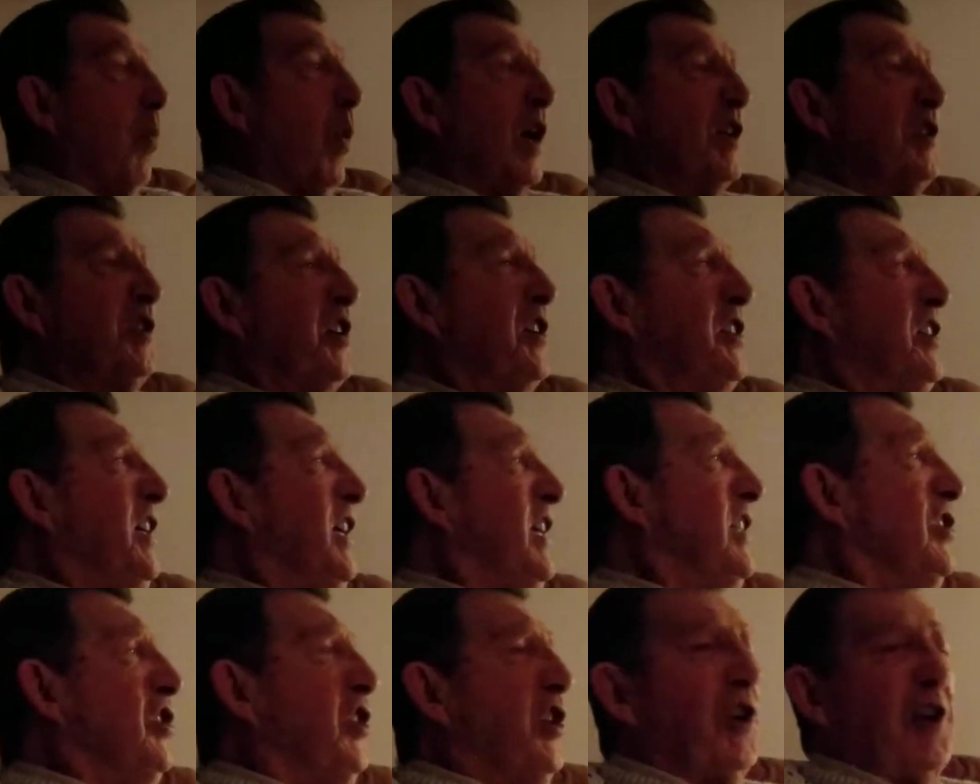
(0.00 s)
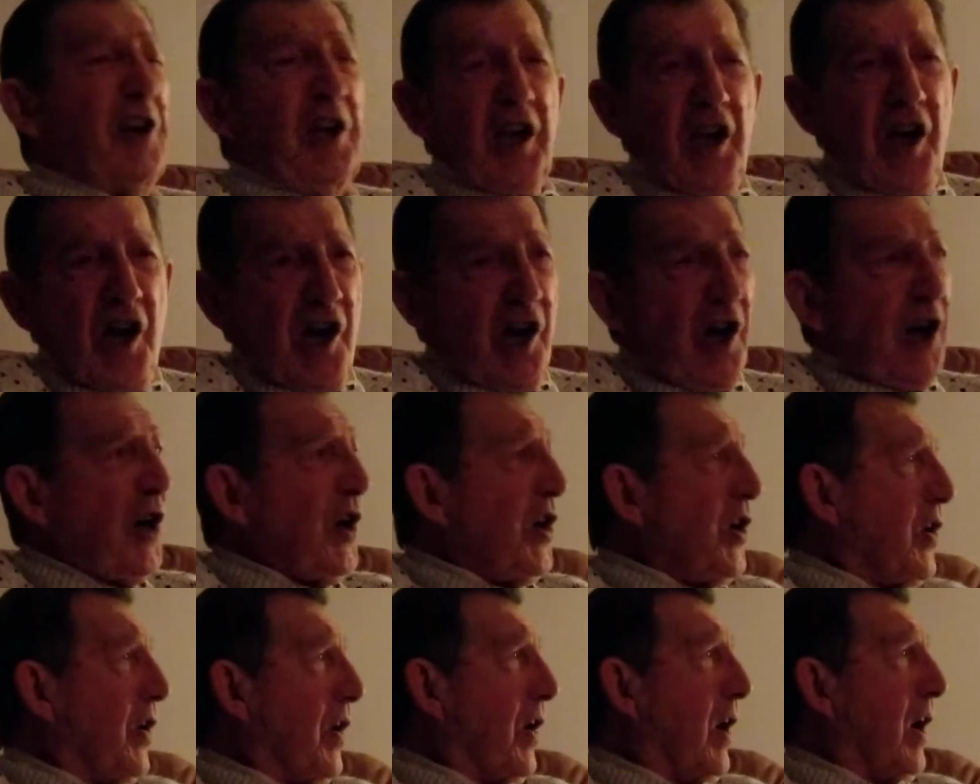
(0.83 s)
wasn't an engineer.
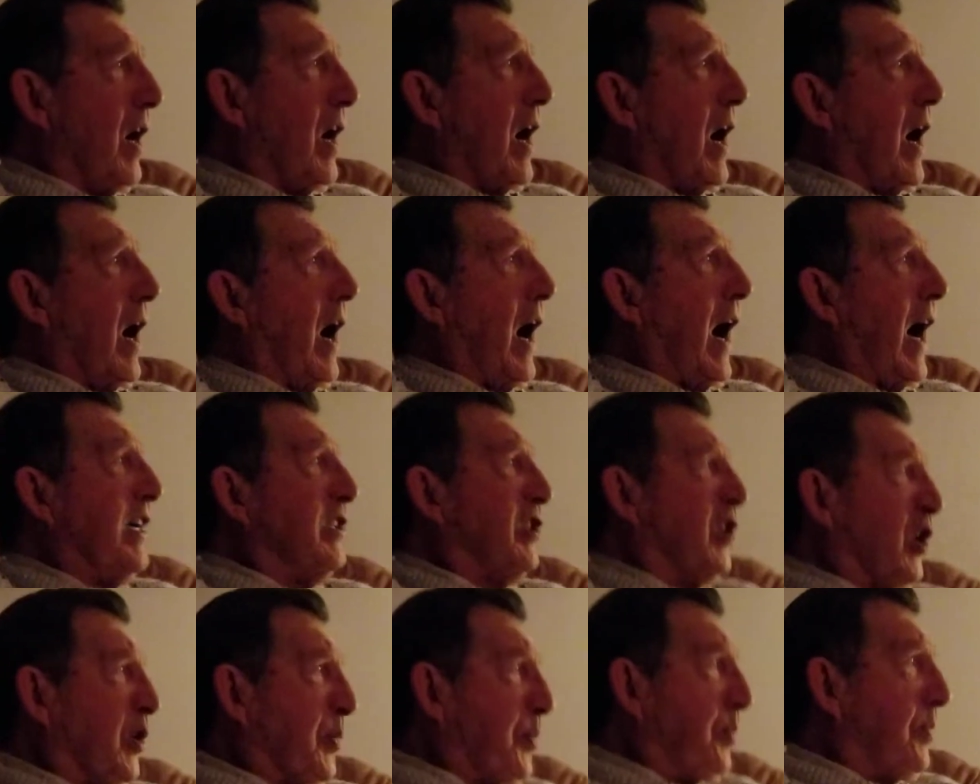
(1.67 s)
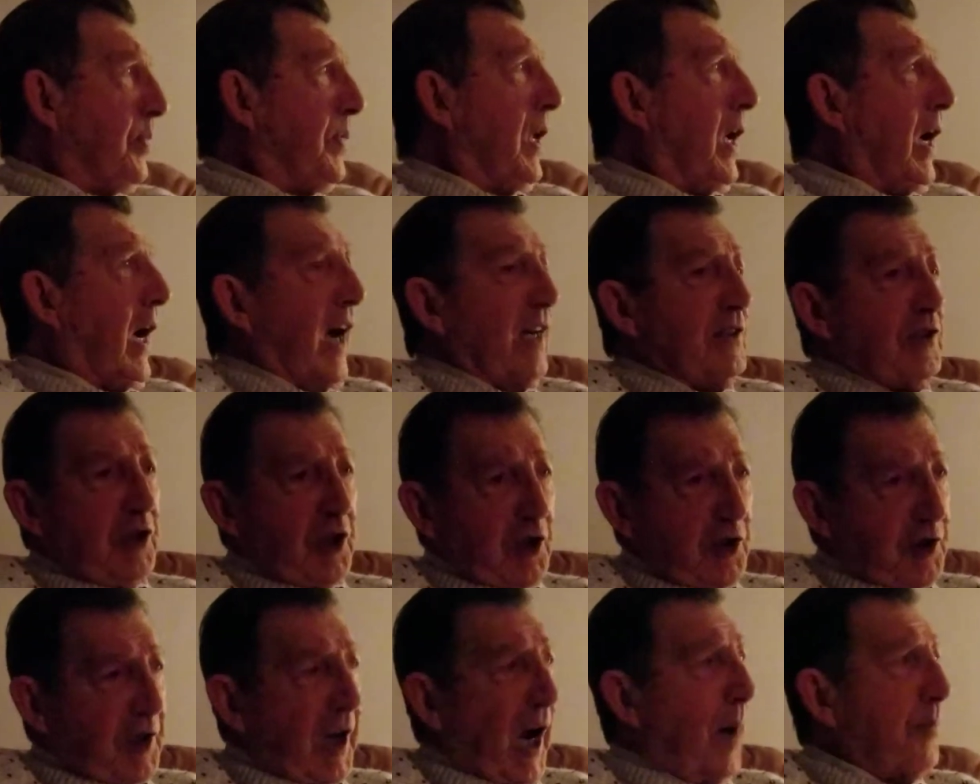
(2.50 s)
I
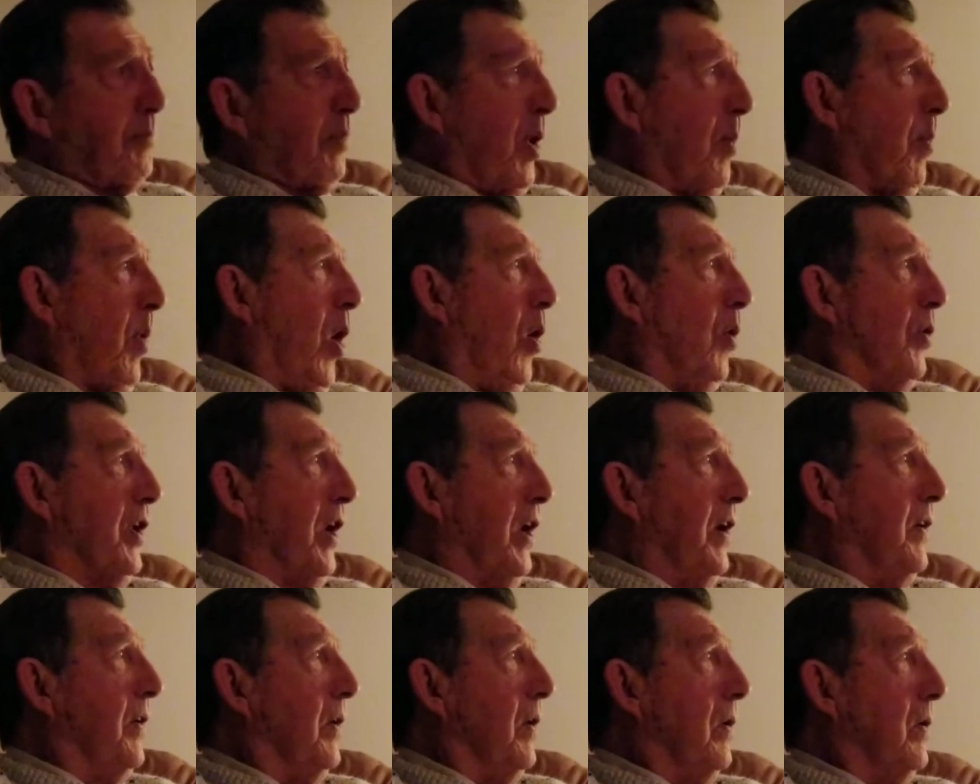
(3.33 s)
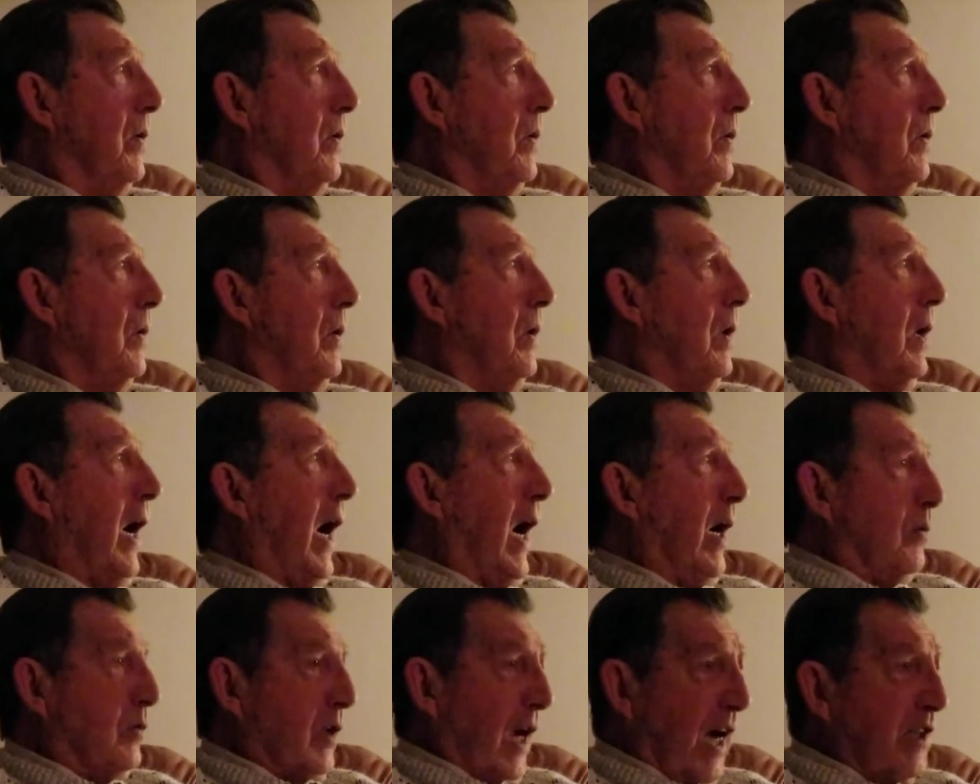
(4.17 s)
just got promoted.
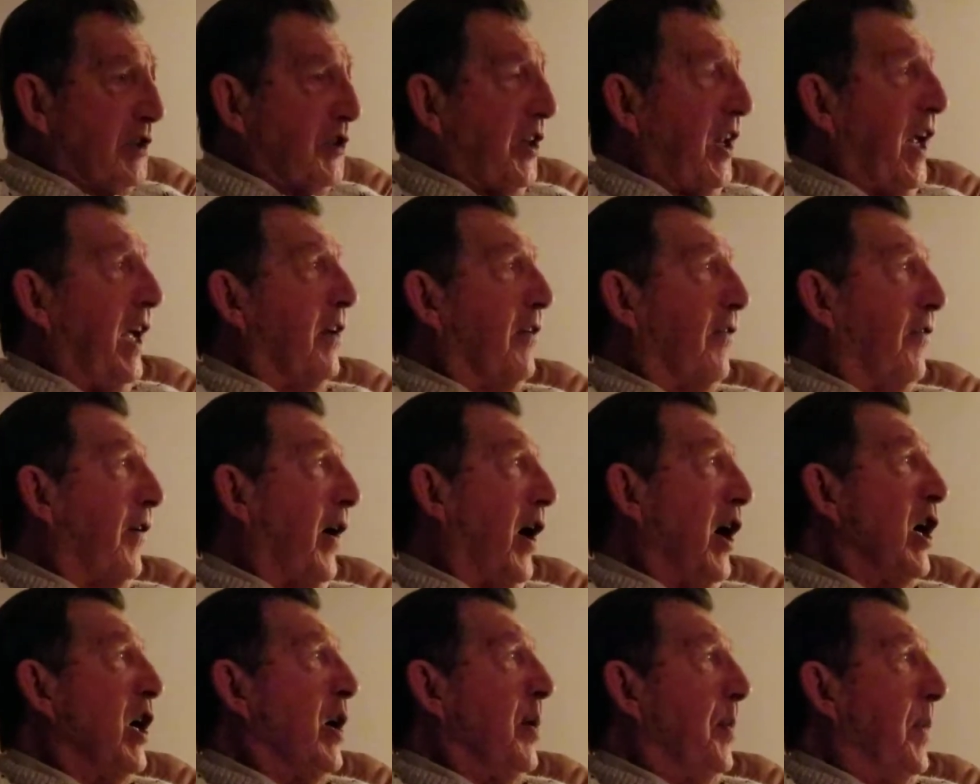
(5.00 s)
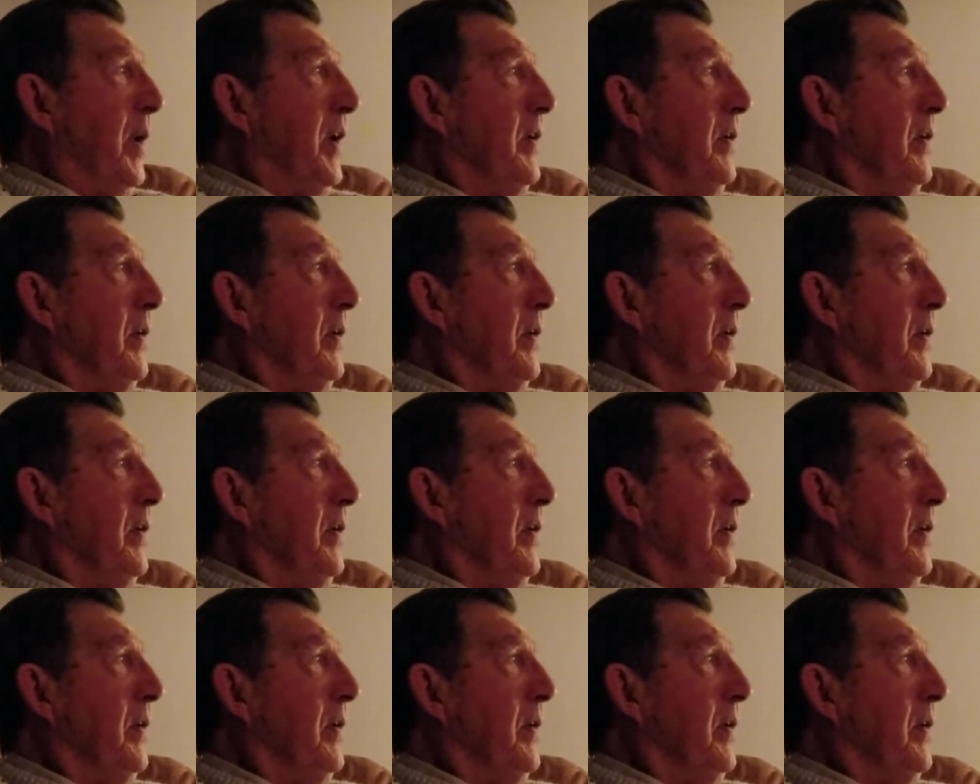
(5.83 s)
I stayed a fireman.